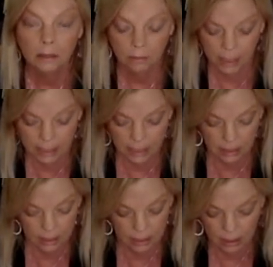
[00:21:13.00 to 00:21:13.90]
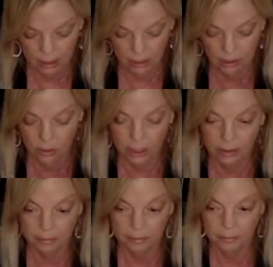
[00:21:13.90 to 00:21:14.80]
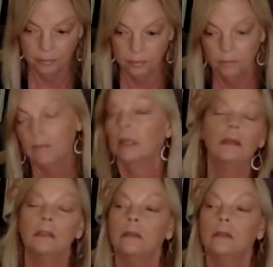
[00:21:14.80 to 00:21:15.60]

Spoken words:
Right? Okay. Is